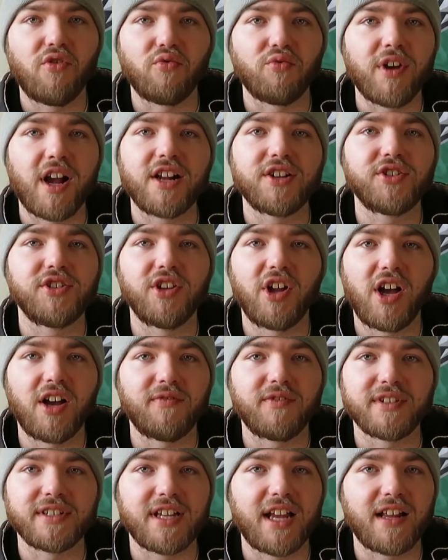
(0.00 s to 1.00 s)

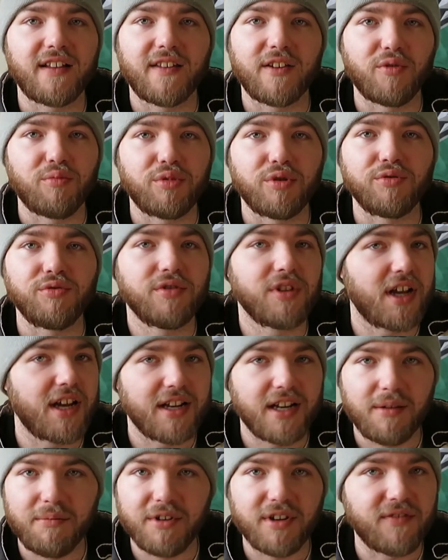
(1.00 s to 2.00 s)
Radulov is at their blue line.
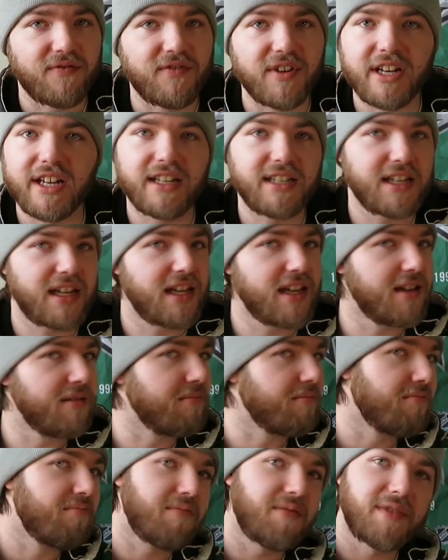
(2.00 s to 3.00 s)
I'm going to feed it to
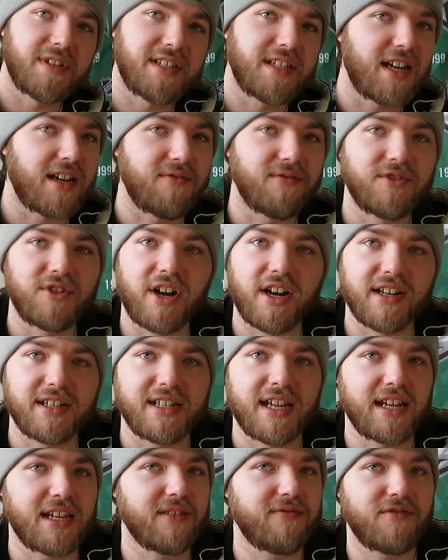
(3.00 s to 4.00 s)
him instead of trying to
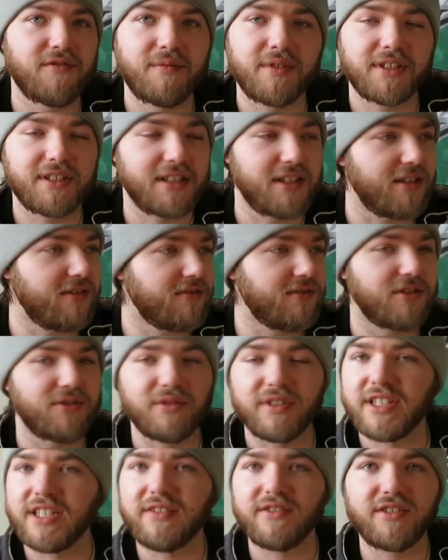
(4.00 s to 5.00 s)
take it for myself. So he
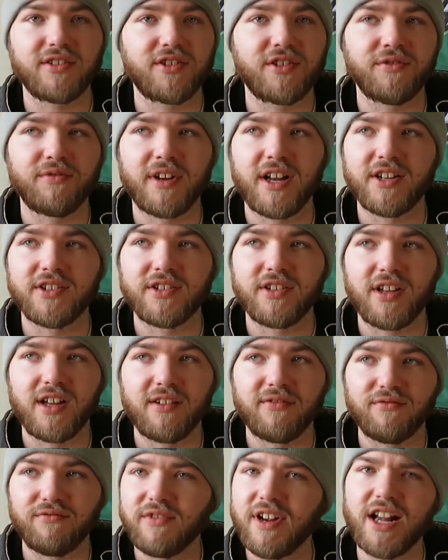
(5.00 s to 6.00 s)
gives it to
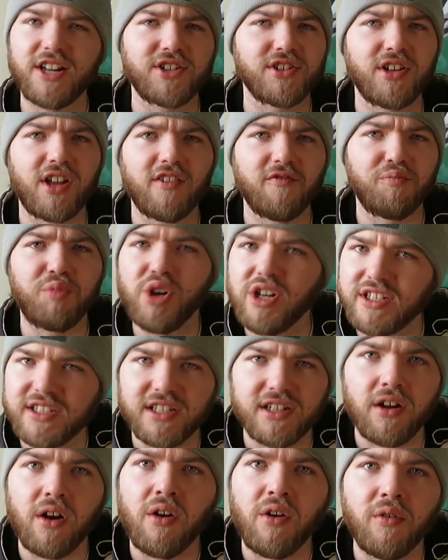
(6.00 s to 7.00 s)
Radulov. Radulov puts
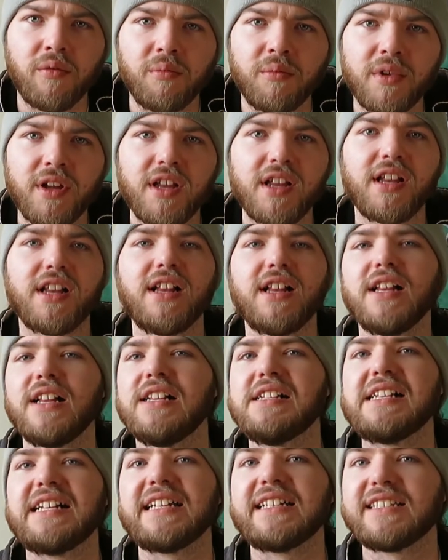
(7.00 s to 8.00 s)
it home.
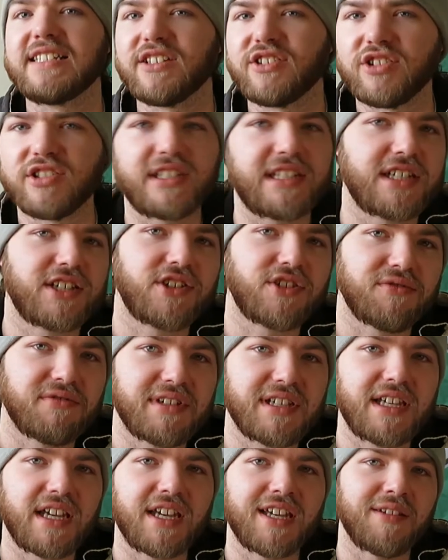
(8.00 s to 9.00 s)
It's a
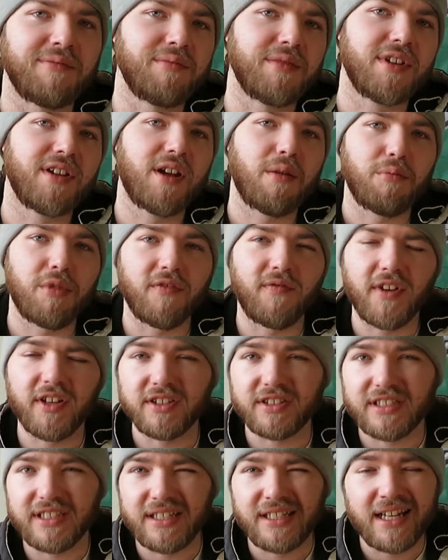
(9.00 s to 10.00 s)
6-3 game.
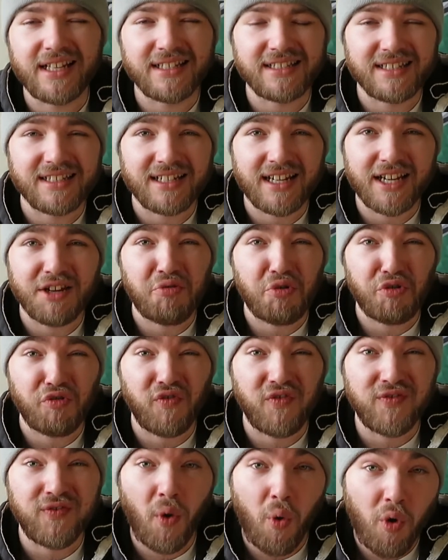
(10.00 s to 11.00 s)
Pavelski ends the night with
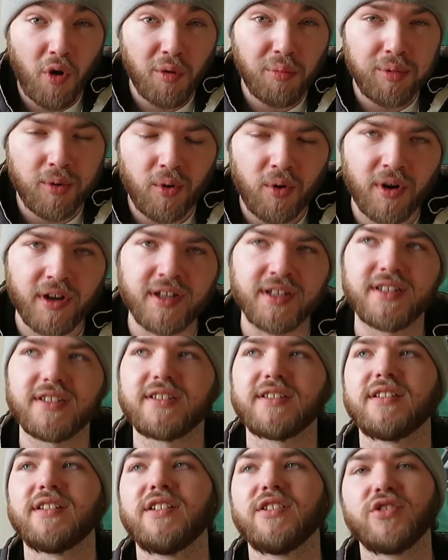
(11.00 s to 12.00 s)
4
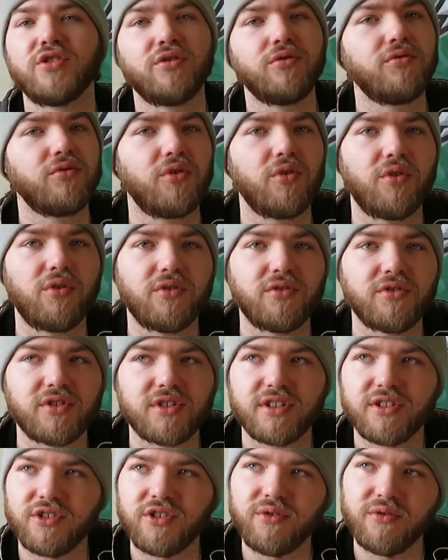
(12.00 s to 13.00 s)
points, 2
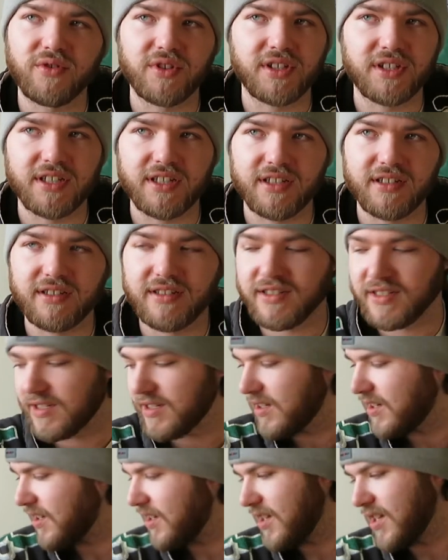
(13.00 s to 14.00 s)
goals, 2 assists.